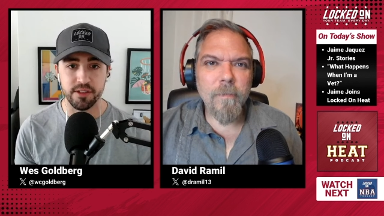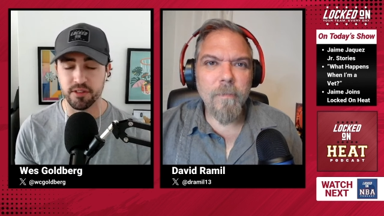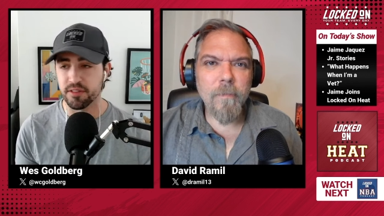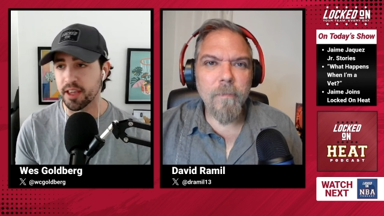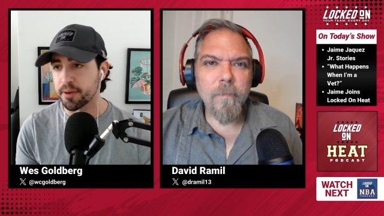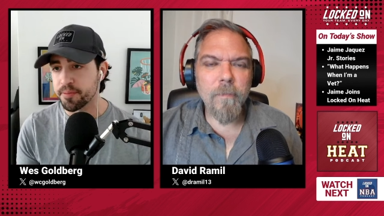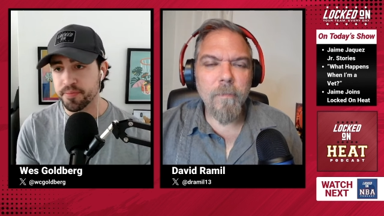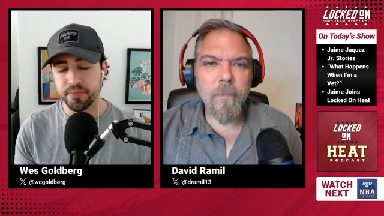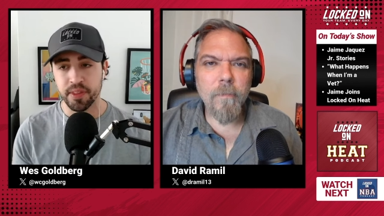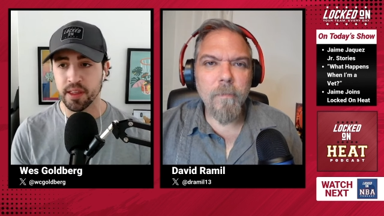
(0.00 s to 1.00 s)
Speaker 1: just like,
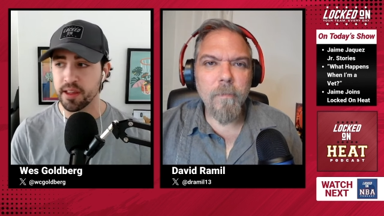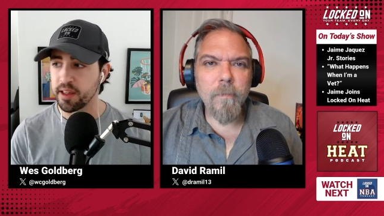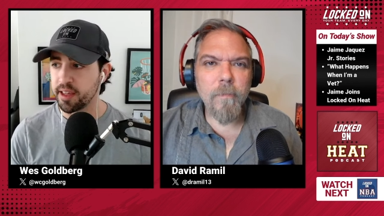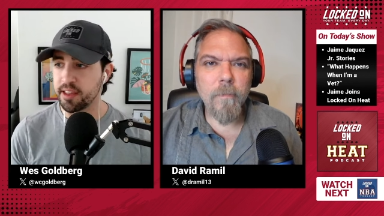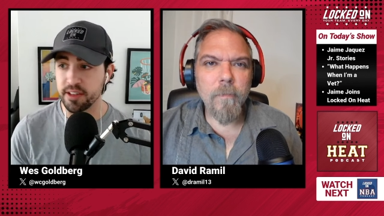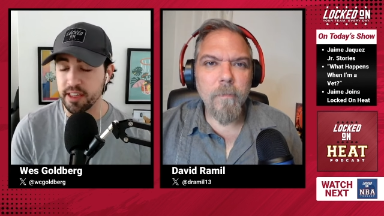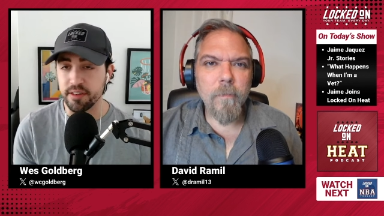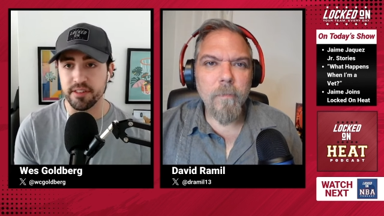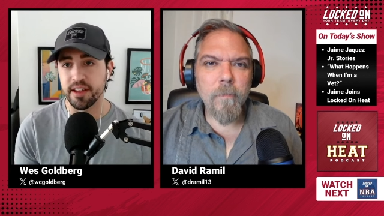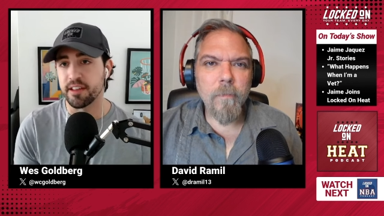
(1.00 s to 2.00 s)
he, he,
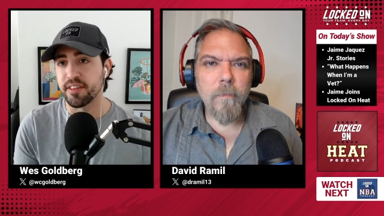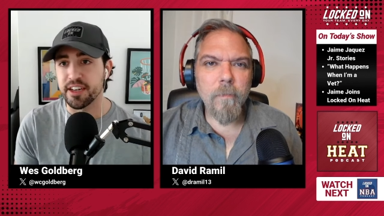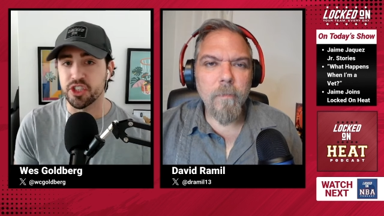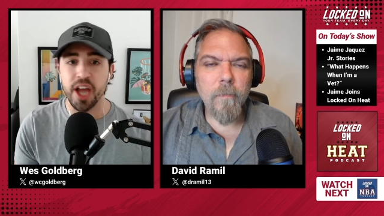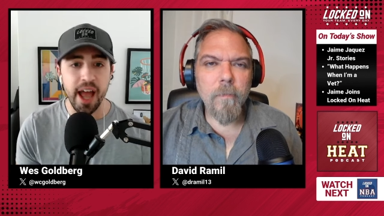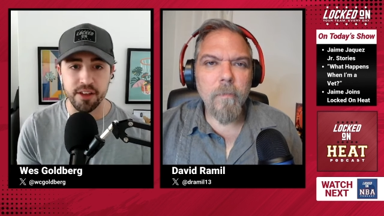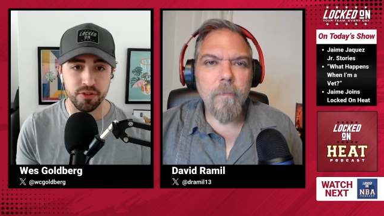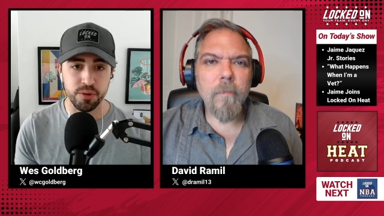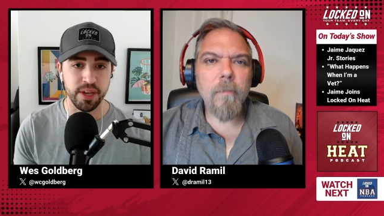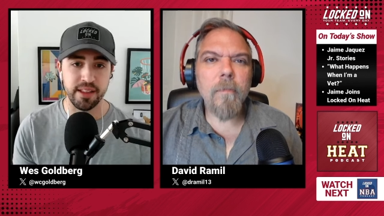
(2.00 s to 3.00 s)
said it's like jazz when you
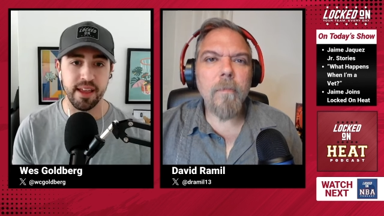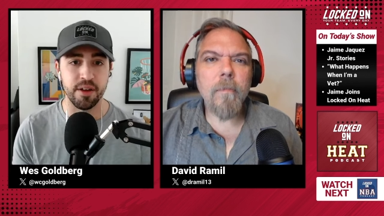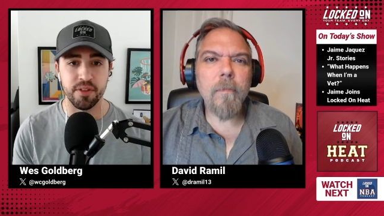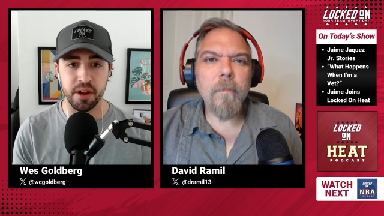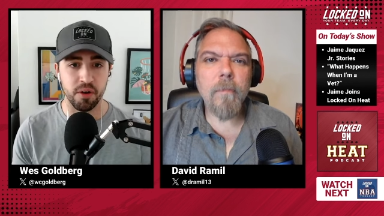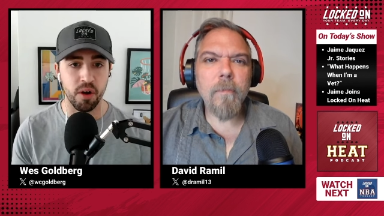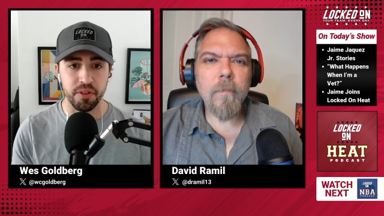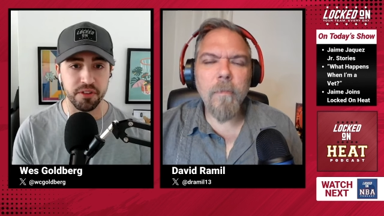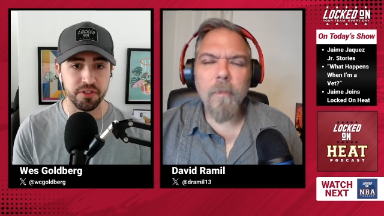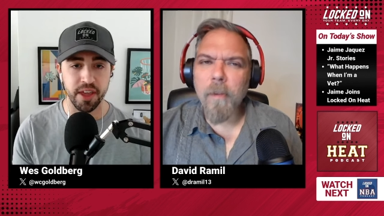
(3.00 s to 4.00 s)
get down there and all these
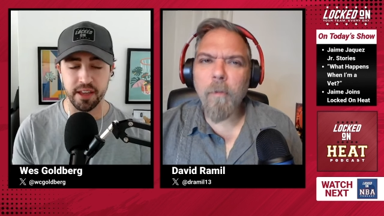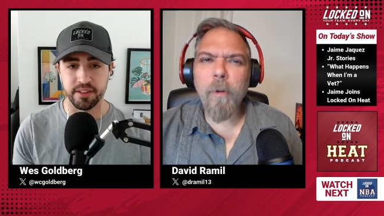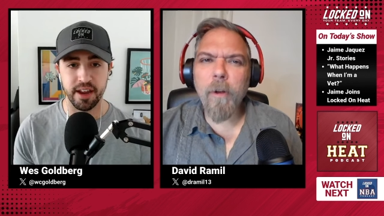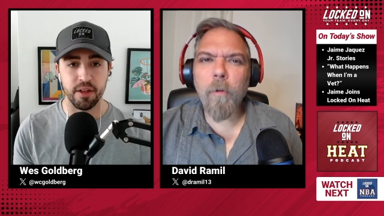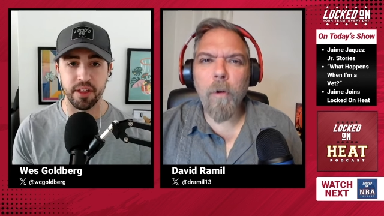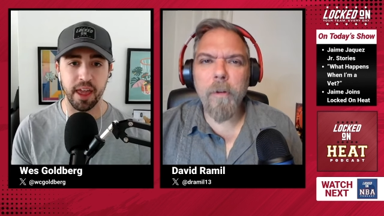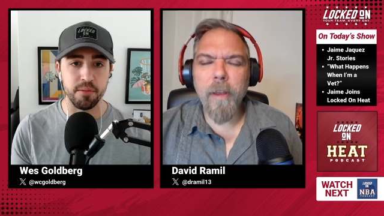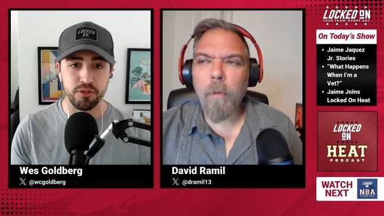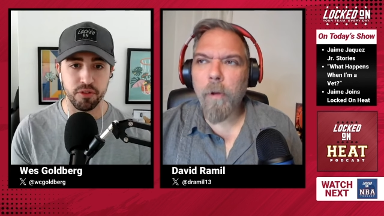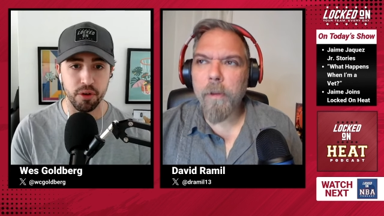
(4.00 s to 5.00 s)
things and how the game
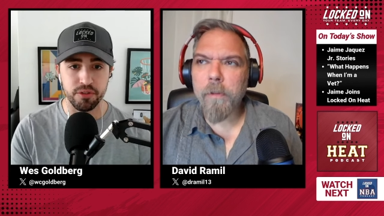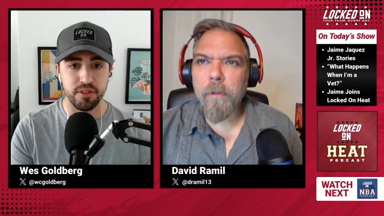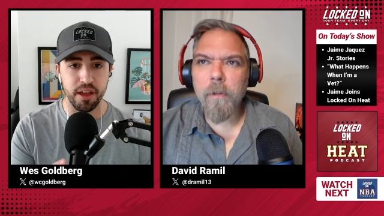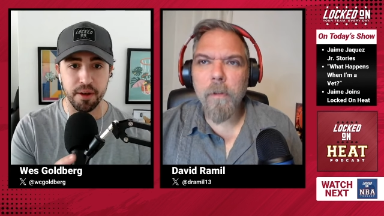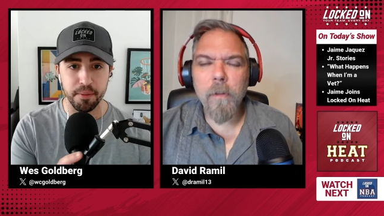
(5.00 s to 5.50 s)
slows down.